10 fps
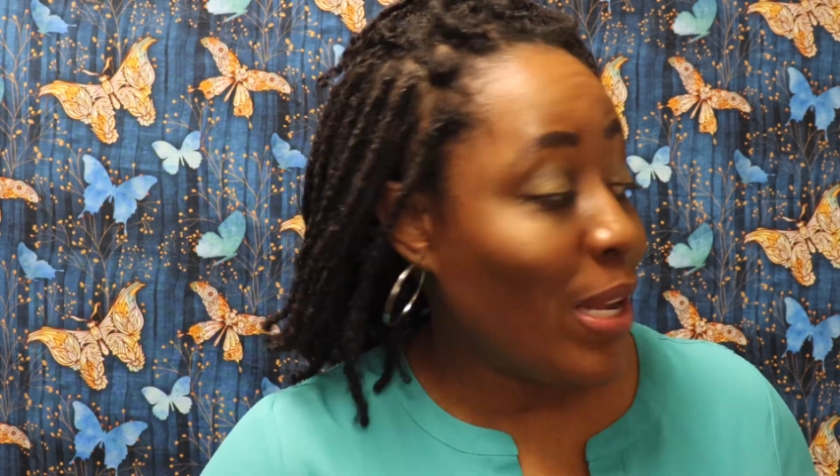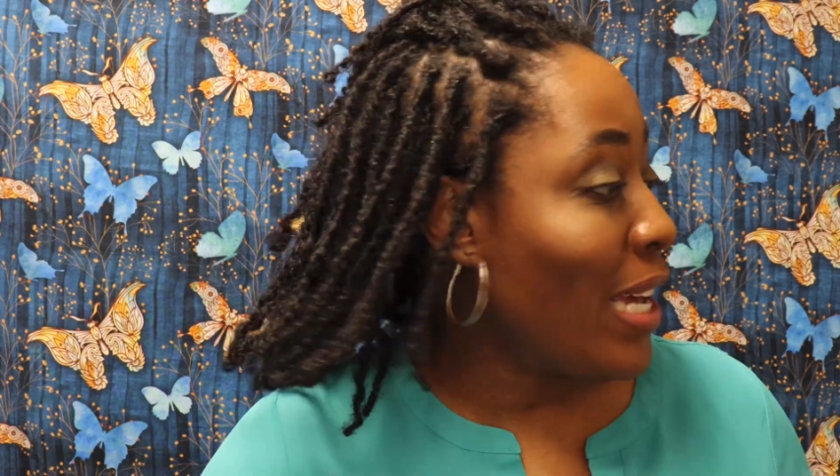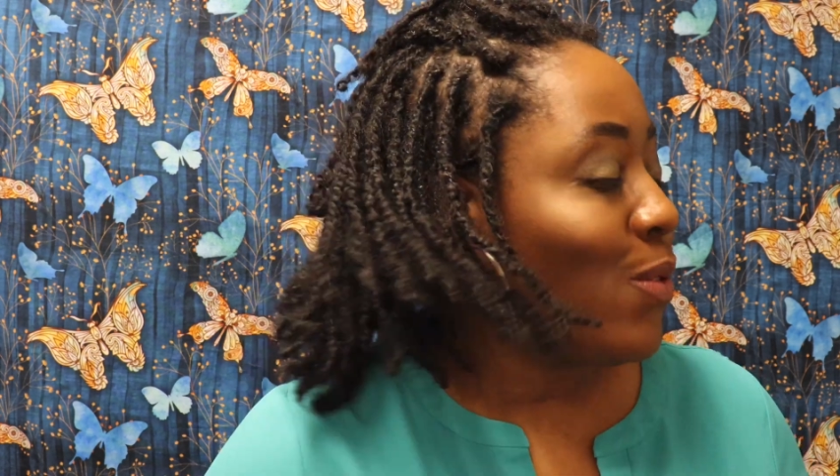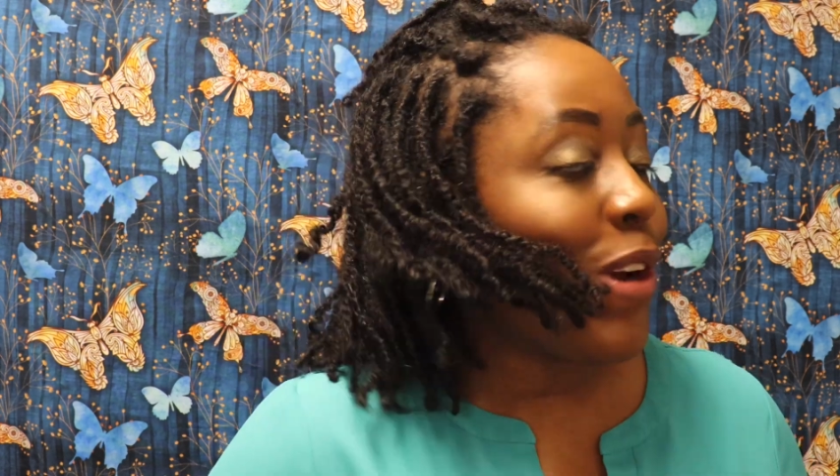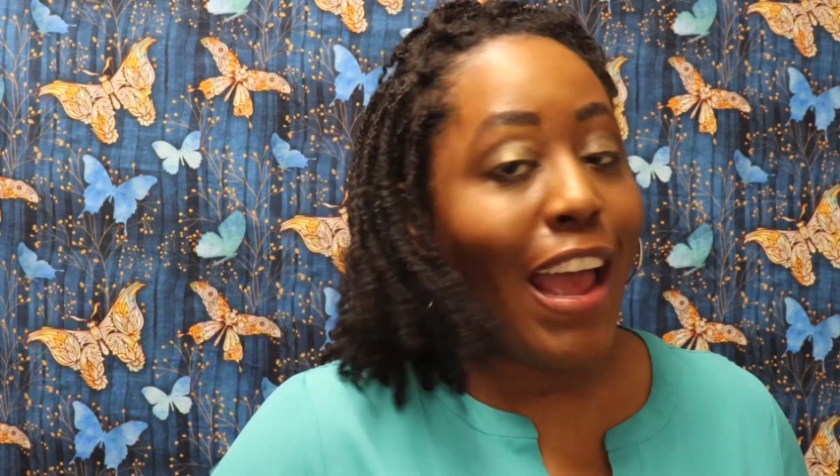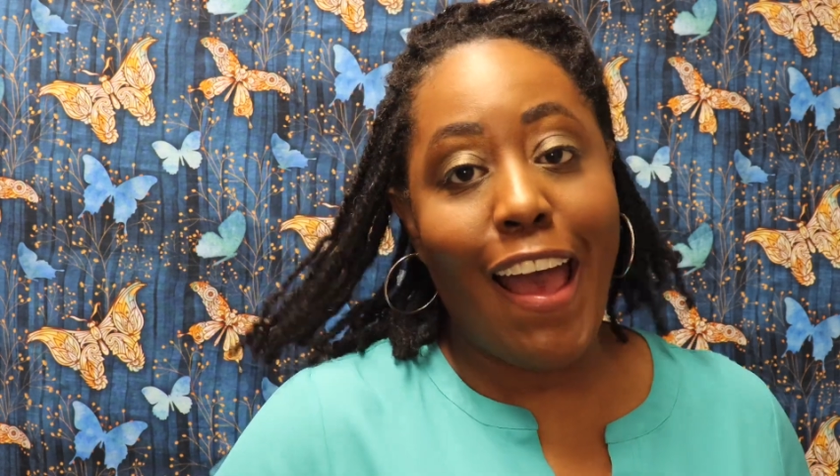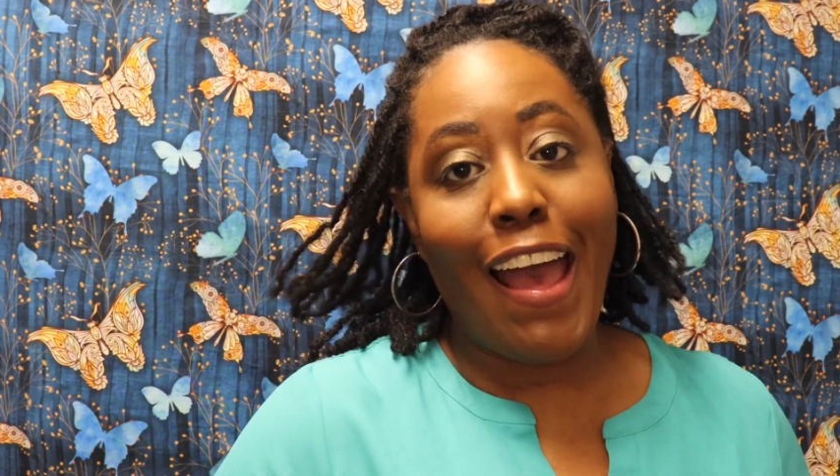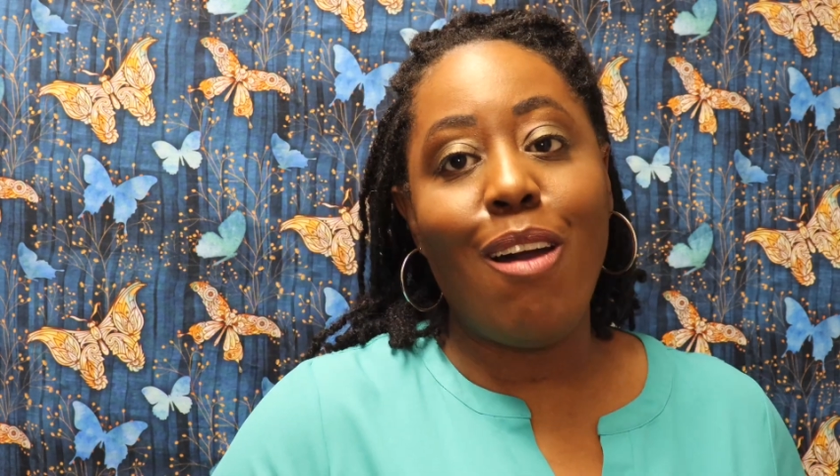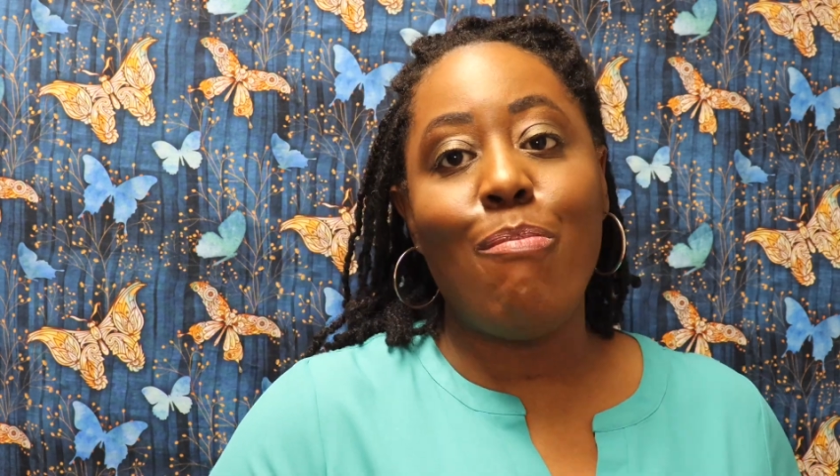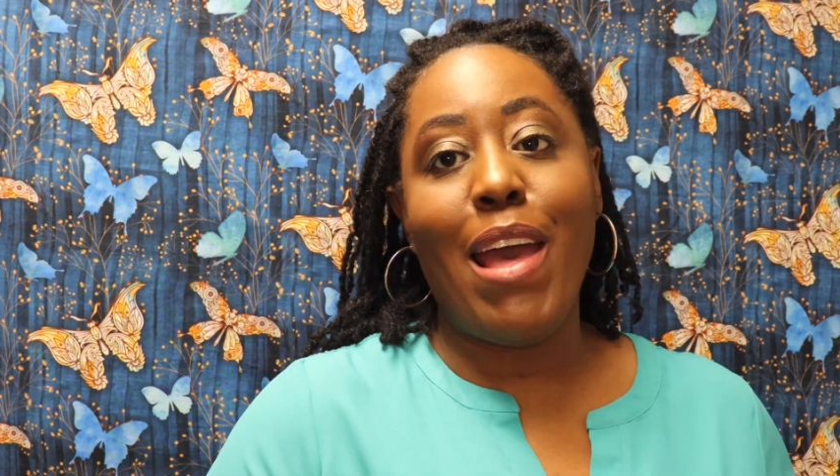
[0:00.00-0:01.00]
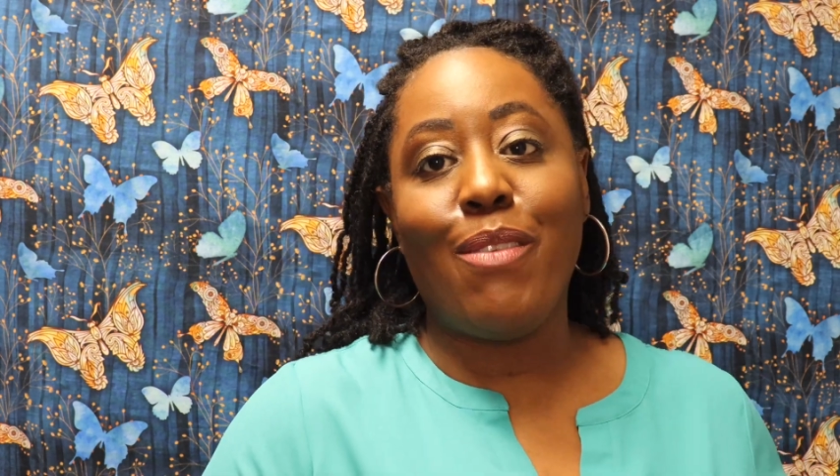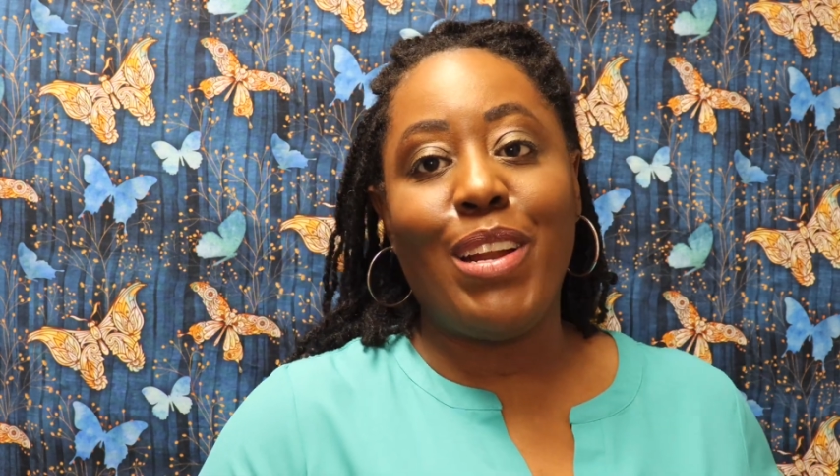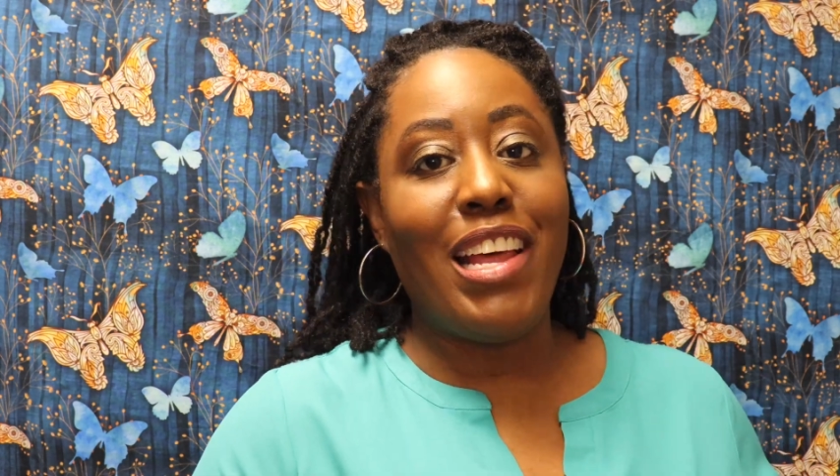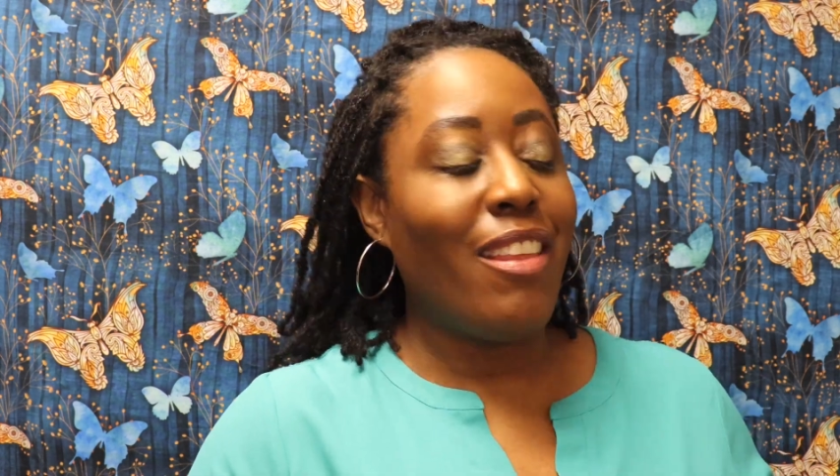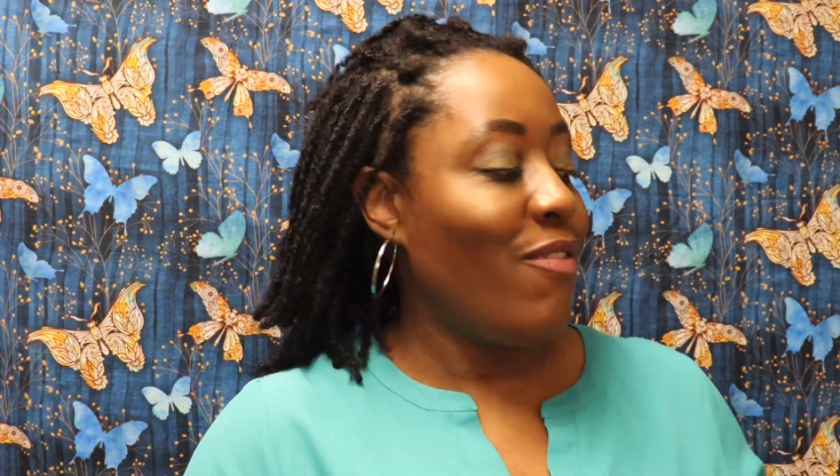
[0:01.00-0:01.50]
That's right, I am back with
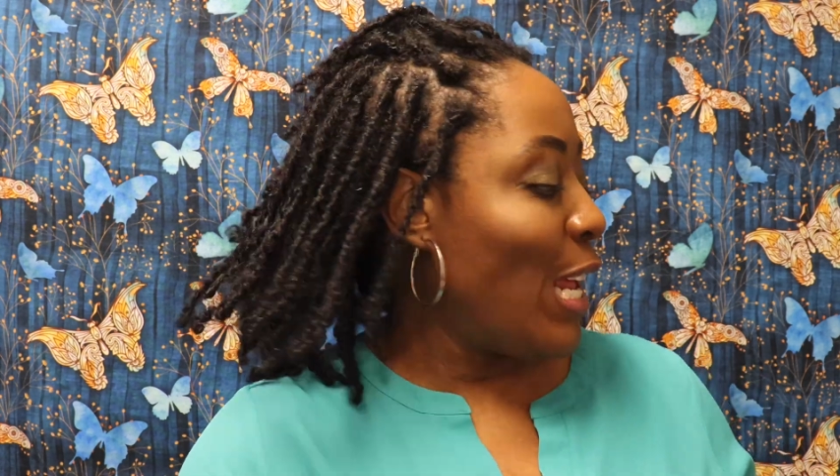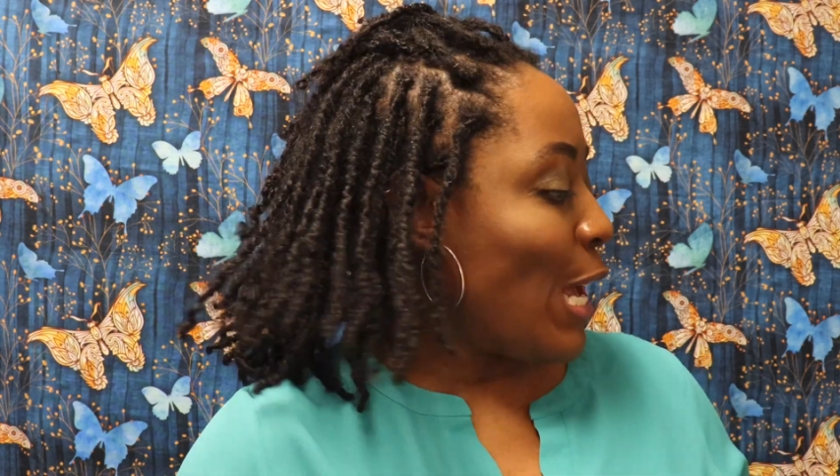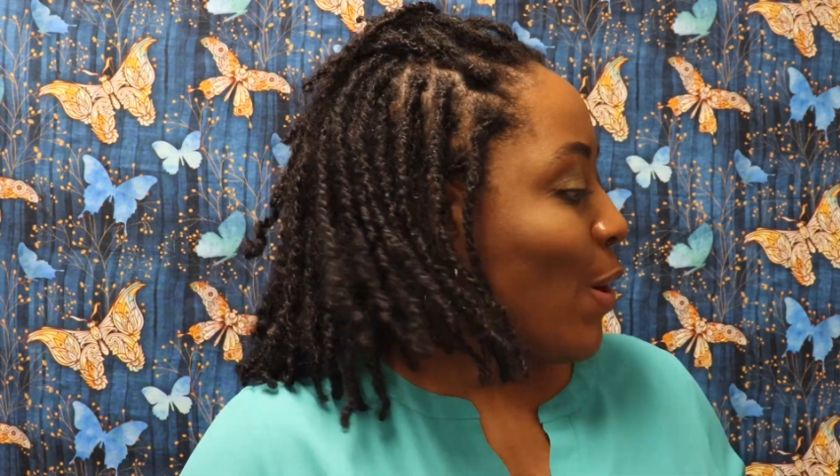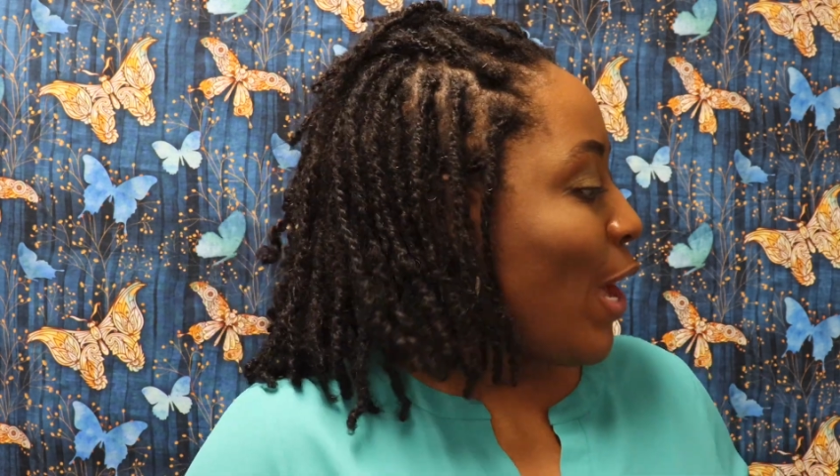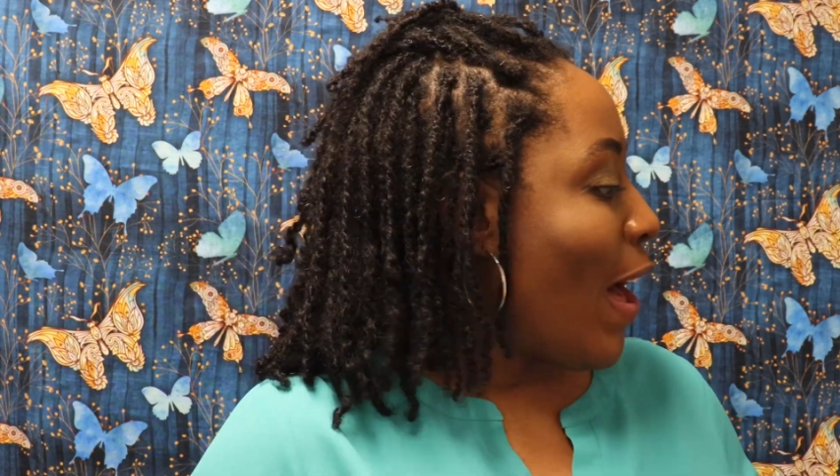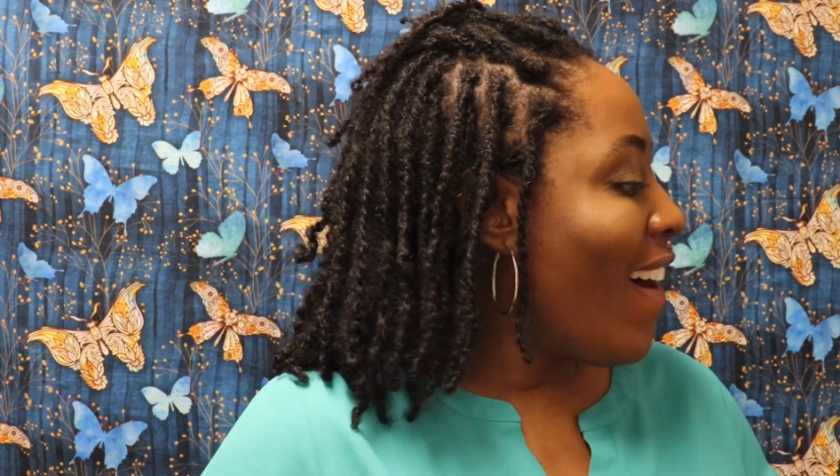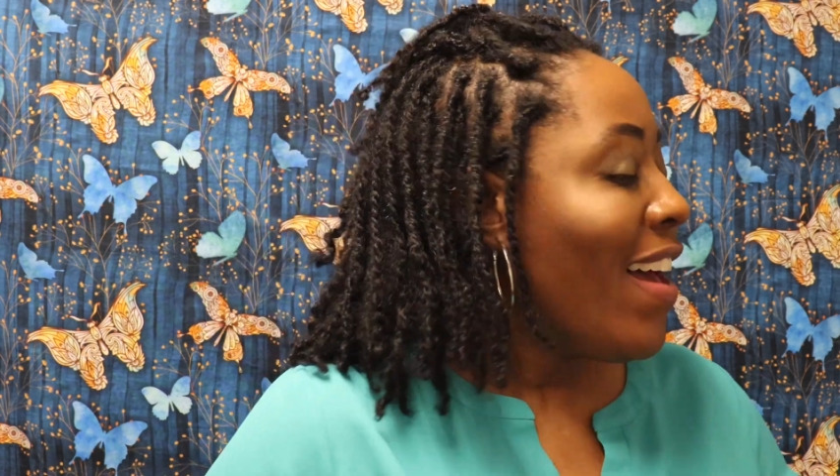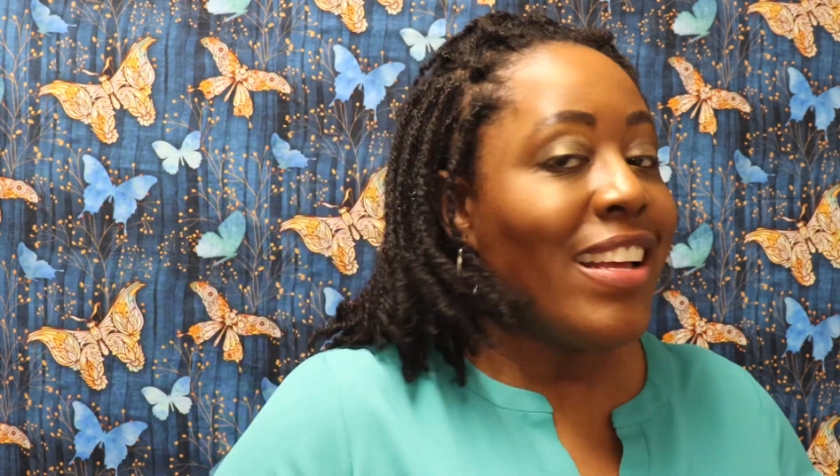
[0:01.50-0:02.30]
another video, y'all.